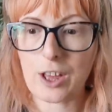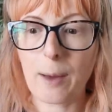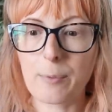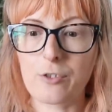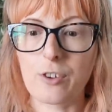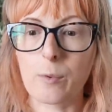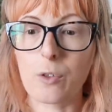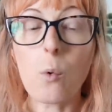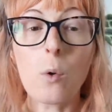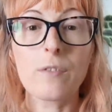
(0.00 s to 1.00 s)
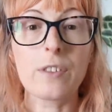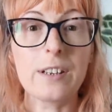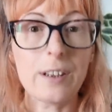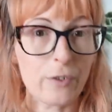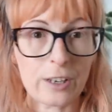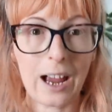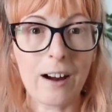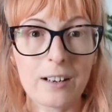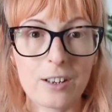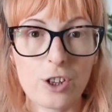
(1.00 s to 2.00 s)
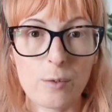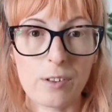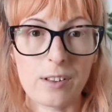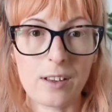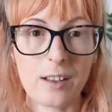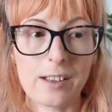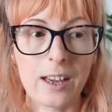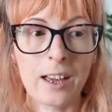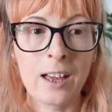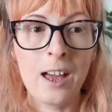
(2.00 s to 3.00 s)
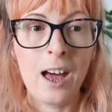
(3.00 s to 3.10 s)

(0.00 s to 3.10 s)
tapestry with all of the different characters she was discussing,